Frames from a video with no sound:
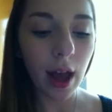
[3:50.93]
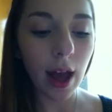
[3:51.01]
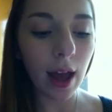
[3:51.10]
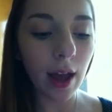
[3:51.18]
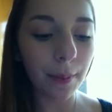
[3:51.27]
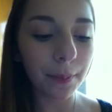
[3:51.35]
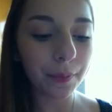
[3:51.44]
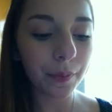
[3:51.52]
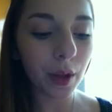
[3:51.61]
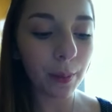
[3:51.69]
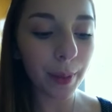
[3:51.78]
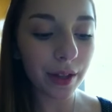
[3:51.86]
Um,
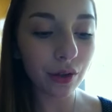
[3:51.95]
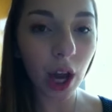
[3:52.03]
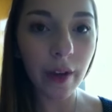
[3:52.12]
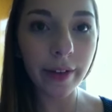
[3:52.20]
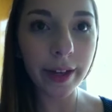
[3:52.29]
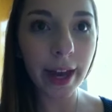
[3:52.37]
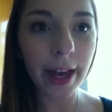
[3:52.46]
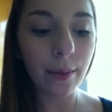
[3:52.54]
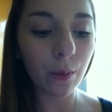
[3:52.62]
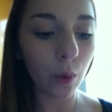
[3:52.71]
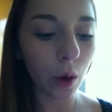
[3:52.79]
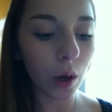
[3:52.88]
best driving
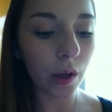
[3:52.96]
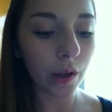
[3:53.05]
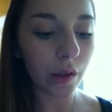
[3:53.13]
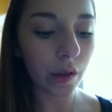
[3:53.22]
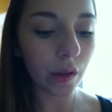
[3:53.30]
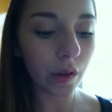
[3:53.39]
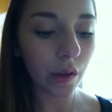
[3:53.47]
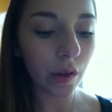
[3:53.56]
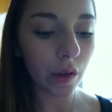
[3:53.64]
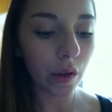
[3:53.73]
game was...